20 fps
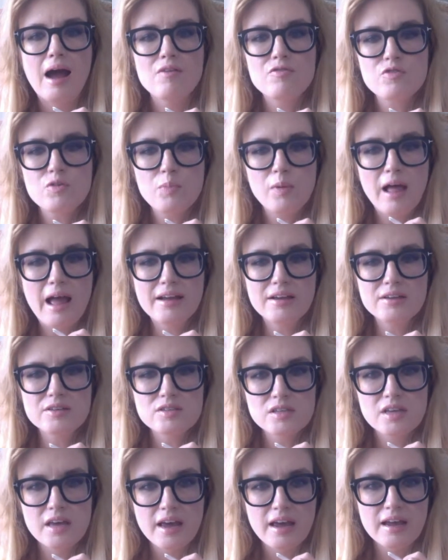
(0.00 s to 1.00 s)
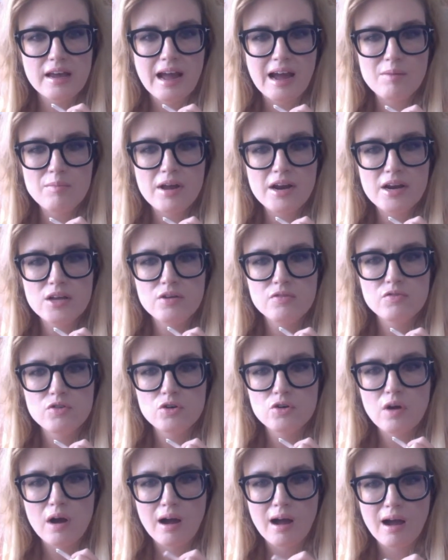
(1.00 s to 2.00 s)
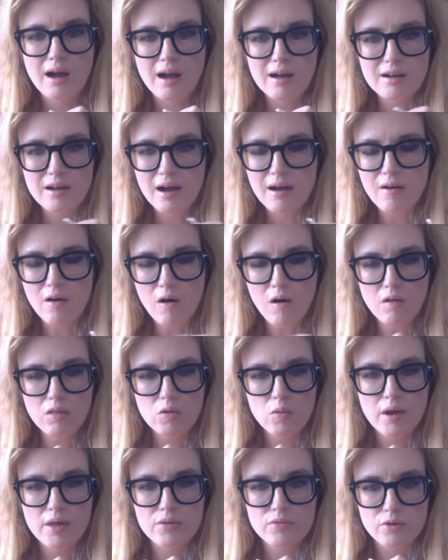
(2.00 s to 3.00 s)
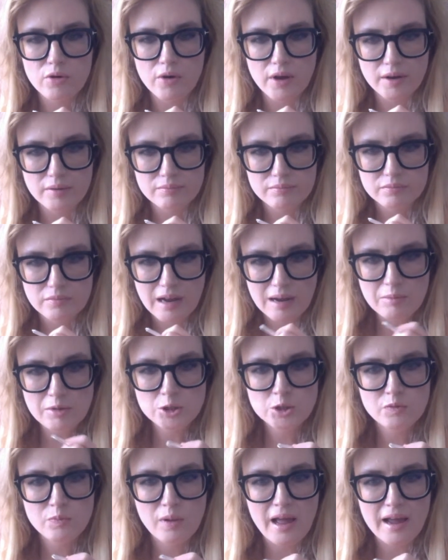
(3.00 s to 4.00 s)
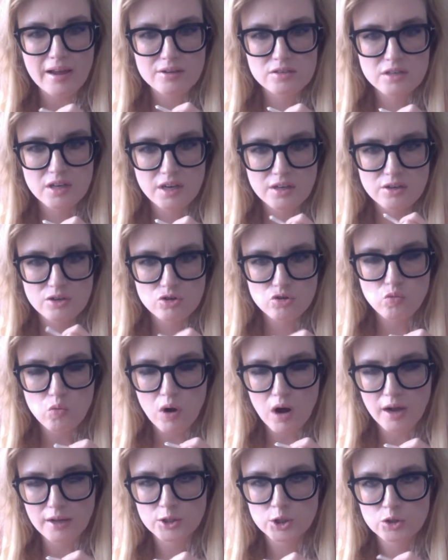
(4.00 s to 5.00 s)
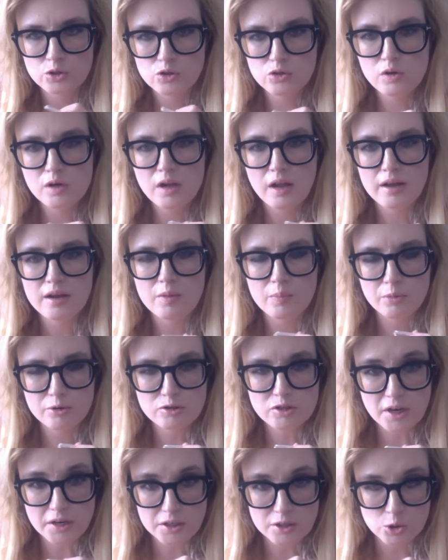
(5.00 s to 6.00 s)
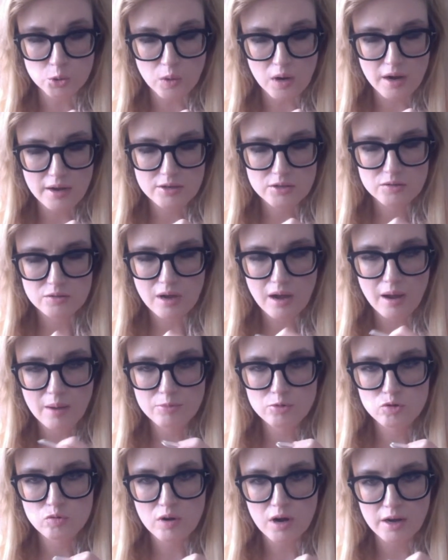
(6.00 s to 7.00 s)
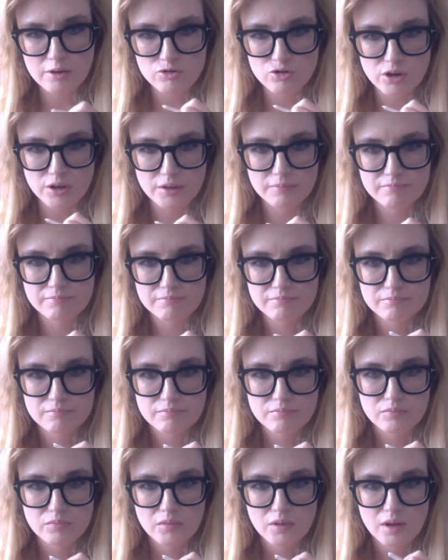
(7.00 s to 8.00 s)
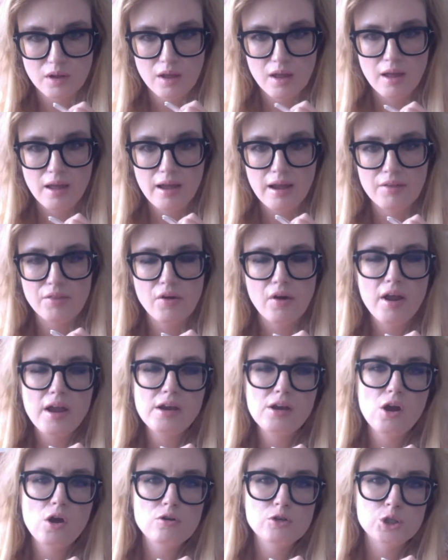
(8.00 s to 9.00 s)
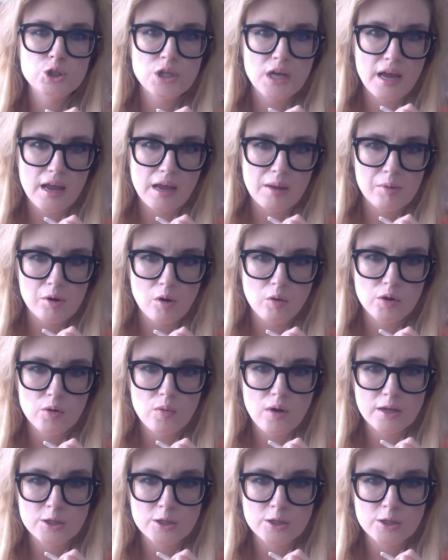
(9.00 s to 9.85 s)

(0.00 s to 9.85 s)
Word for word: For Black is King, how many of you got all the way through it? How much of Black is King did you watch? Do it like a percentage wise, up to 100. And there ain't no shame in only